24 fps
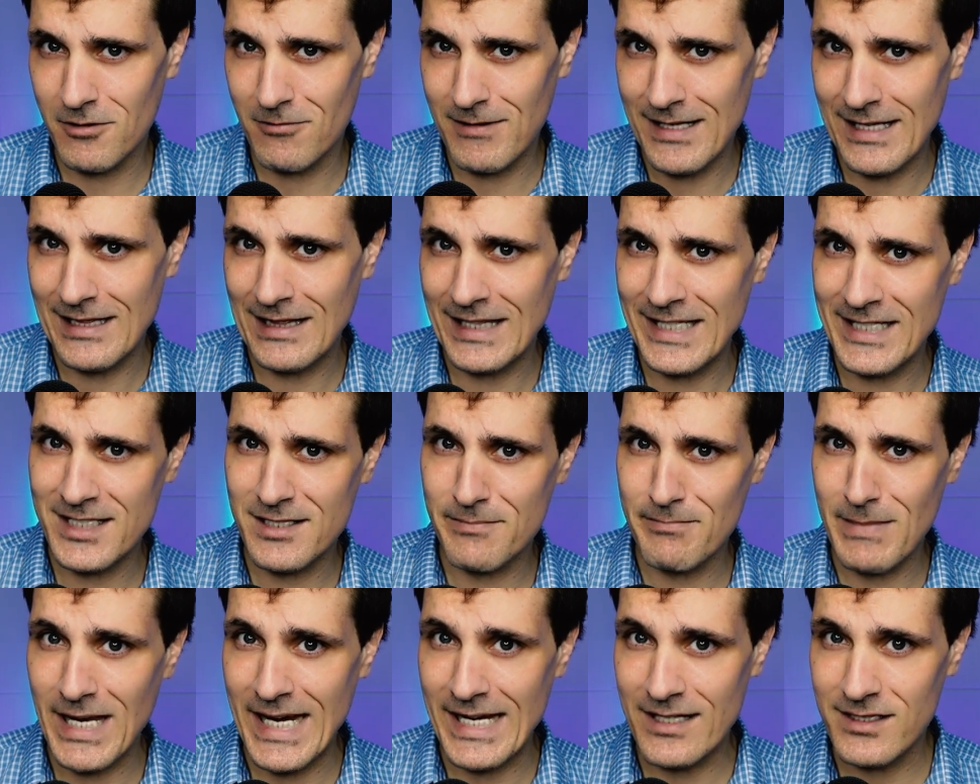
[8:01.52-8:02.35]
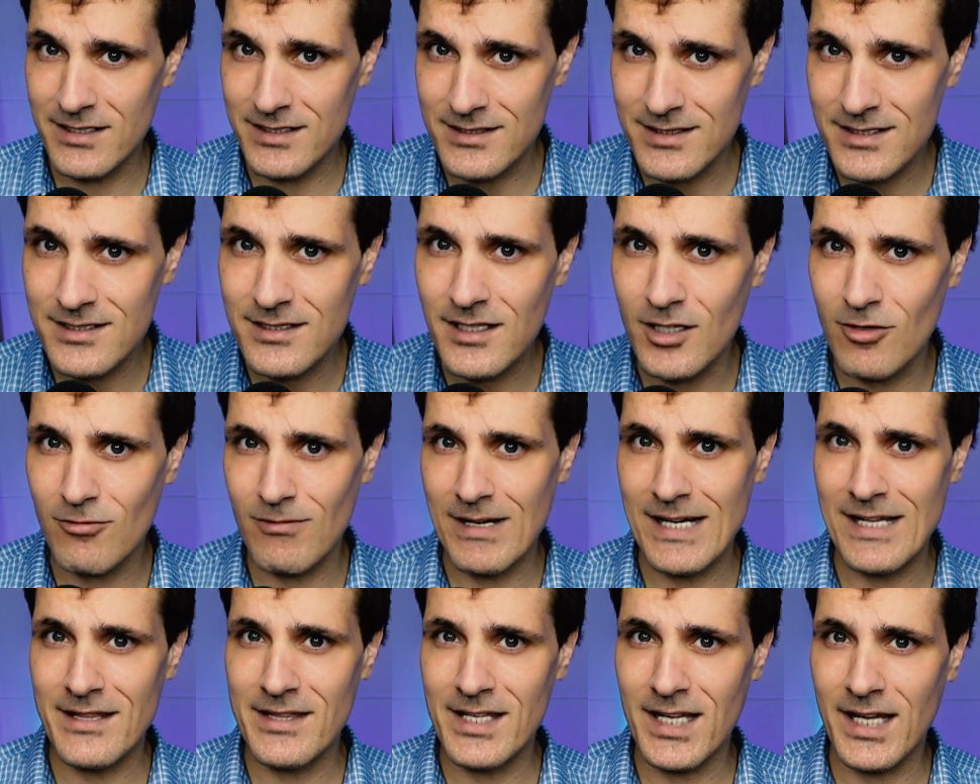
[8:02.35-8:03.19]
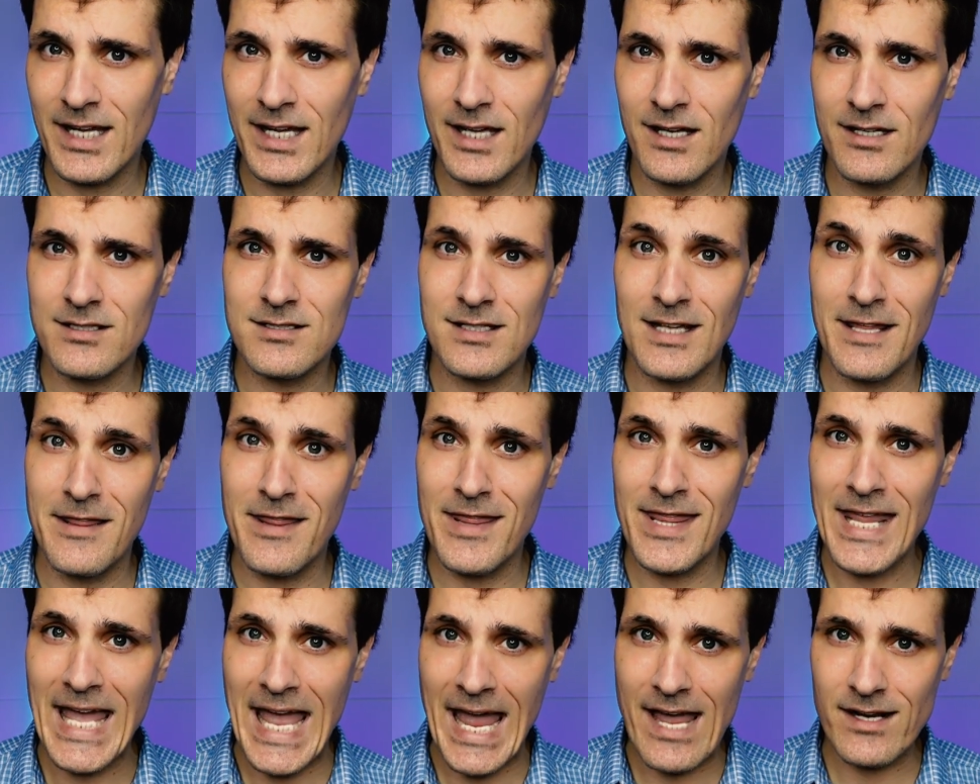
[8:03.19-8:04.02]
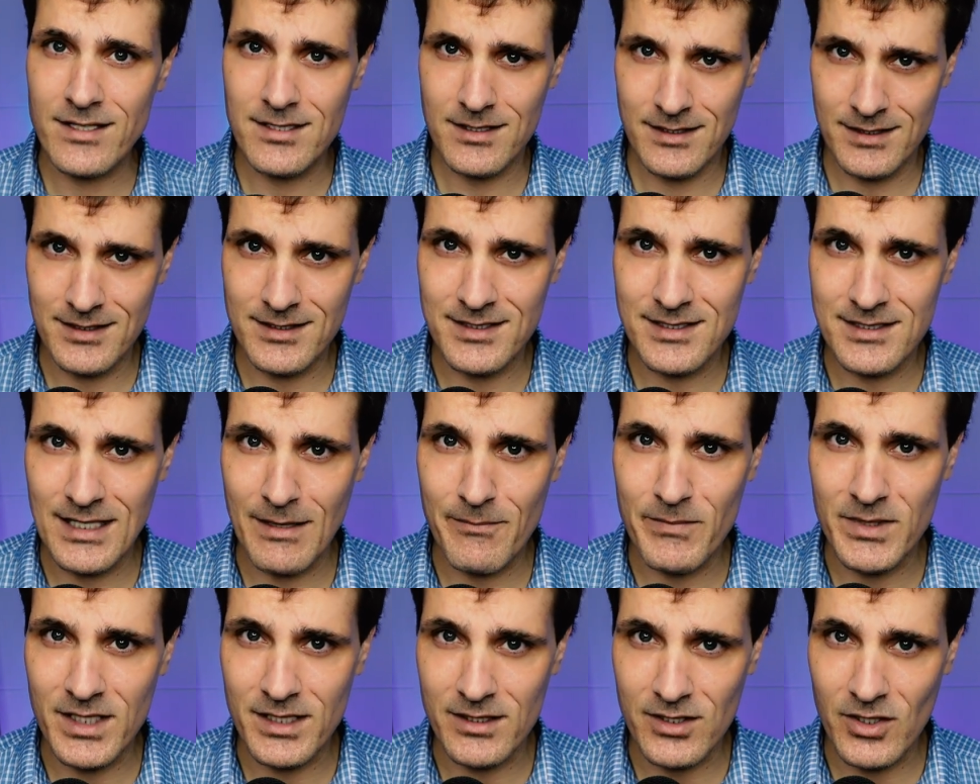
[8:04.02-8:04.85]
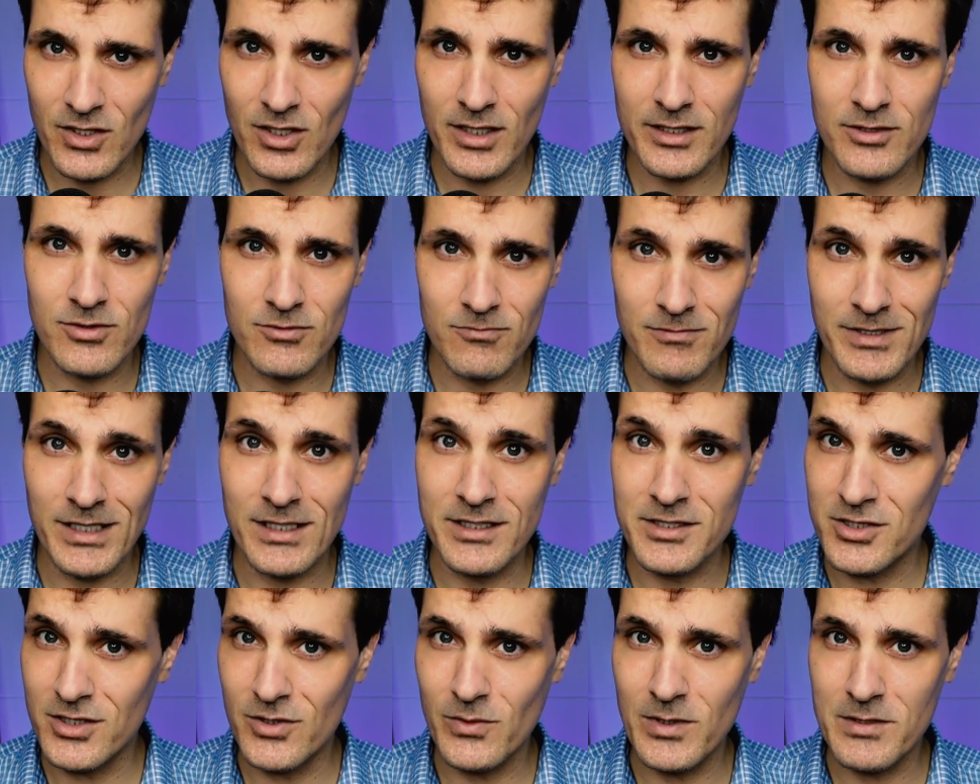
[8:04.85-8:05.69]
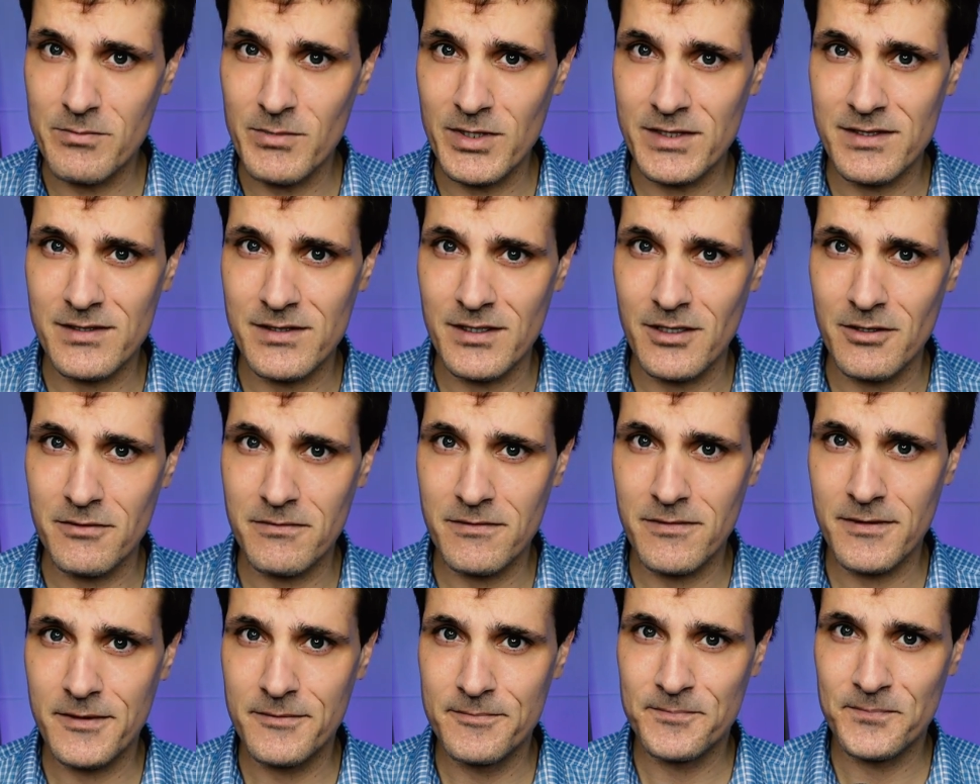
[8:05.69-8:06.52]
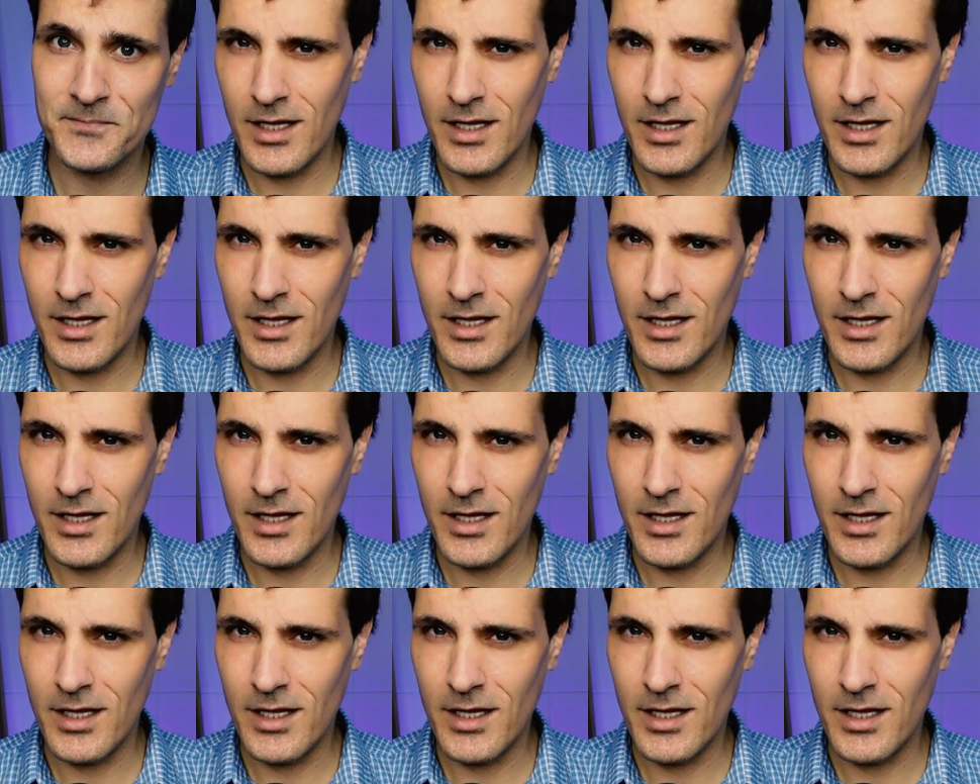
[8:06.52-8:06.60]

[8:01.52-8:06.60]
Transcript: around less maintenance around the house. And that is something that I could really do with myself.